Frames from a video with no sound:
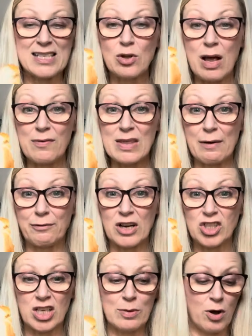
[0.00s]
It's not even that
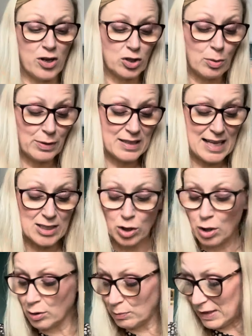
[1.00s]
fresh anymore. It's a couple of days
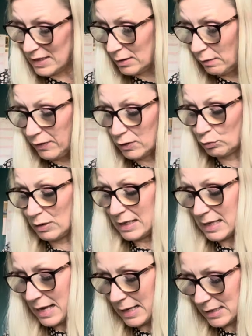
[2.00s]
old, but it still feels really
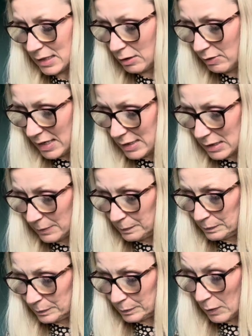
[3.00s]
nice. There is,
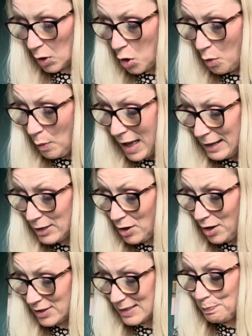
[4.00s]
oh my
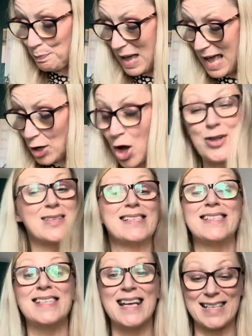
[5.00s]
God, bang on
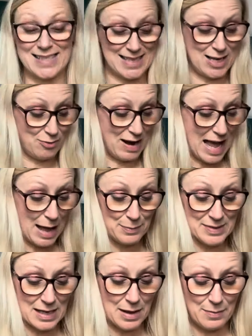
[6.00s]
60
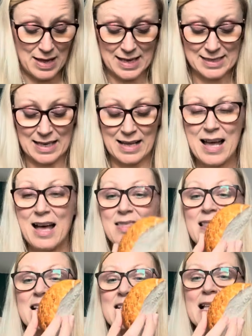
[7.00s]
grams. Amazing.
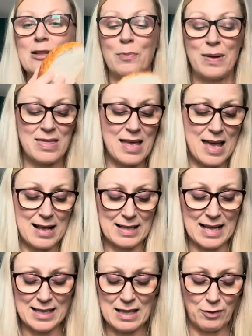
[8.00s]
And there's that little bit there.
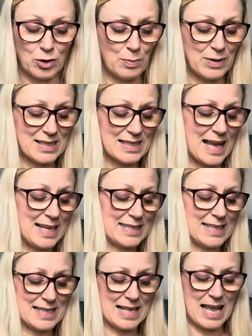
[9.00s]
Glenn can have a couple of
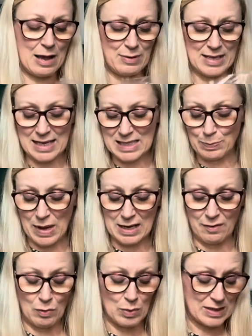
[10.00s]
slices later when he gets back
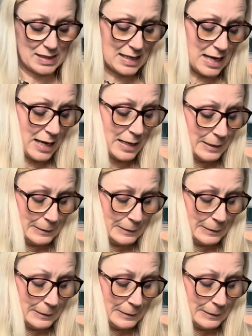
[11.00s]
if he wants it.